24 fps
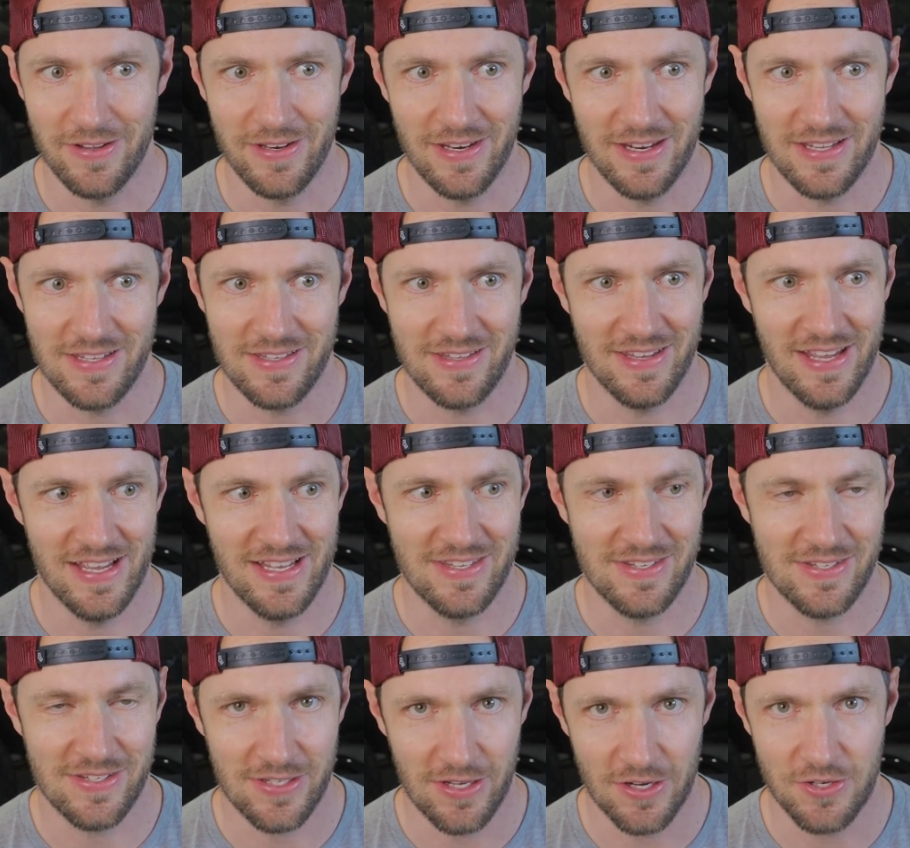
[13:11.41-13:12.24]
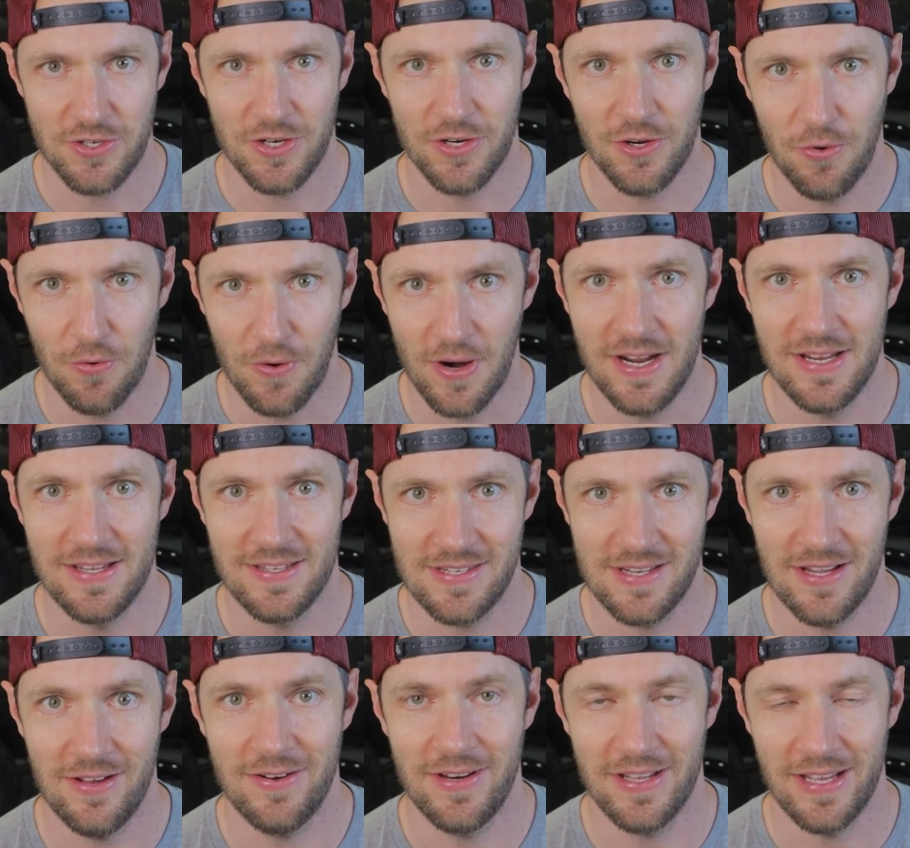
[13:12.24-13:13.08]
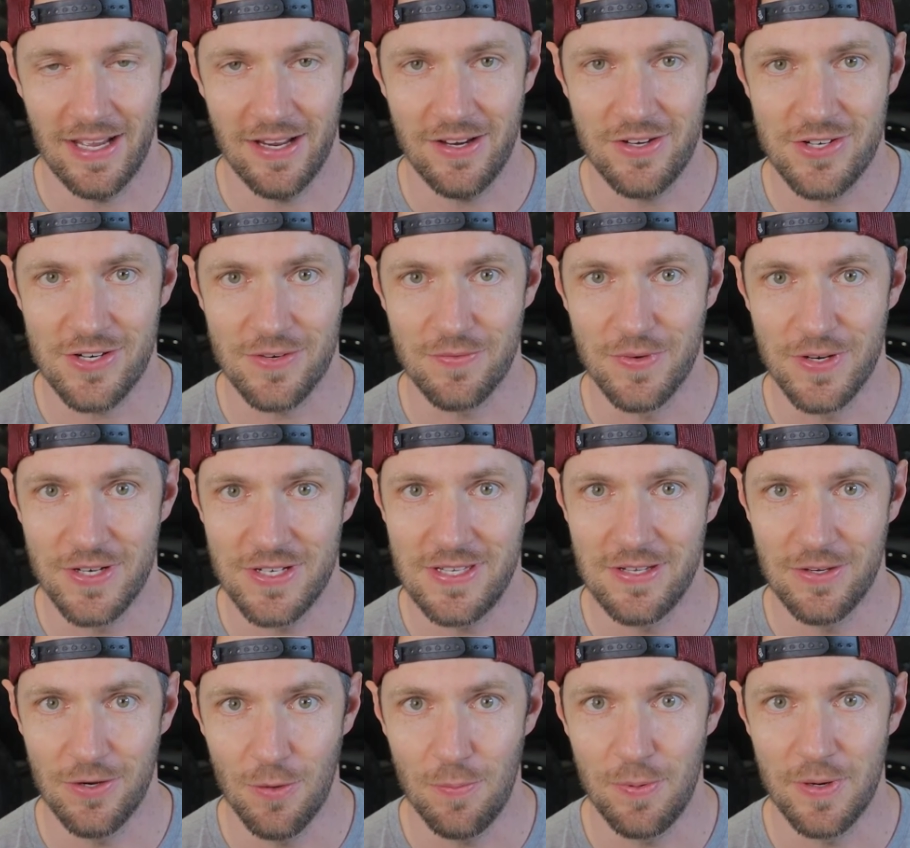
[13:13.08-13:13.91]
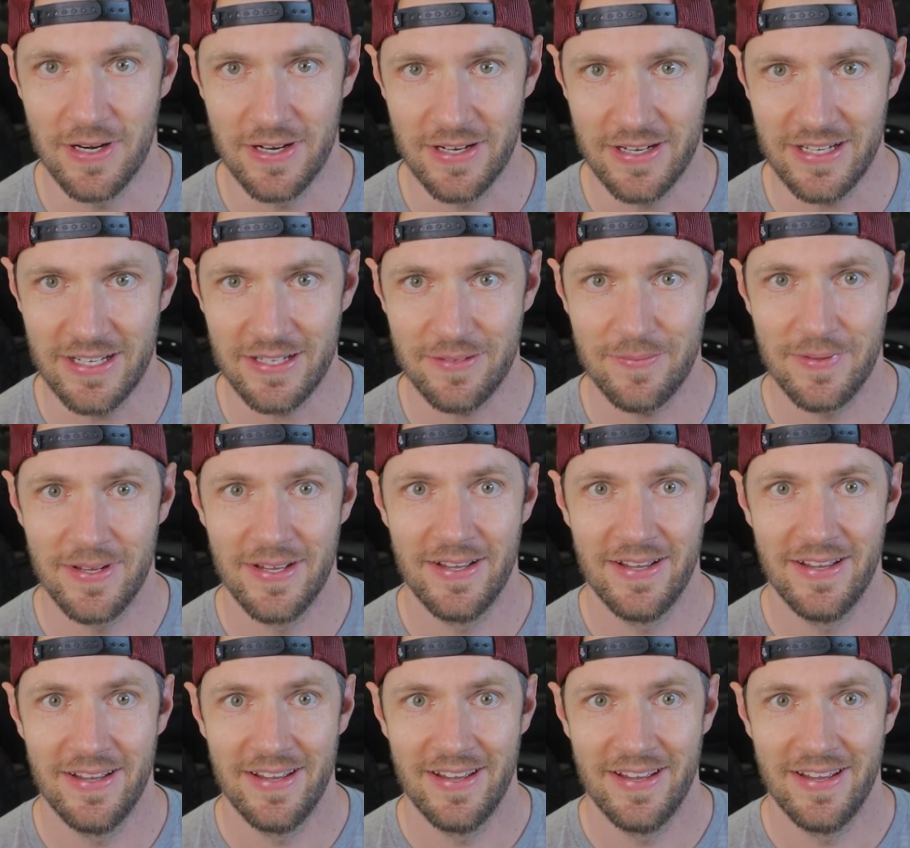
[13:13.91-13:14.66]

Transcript: And it's such a great sounding engine once you open it up.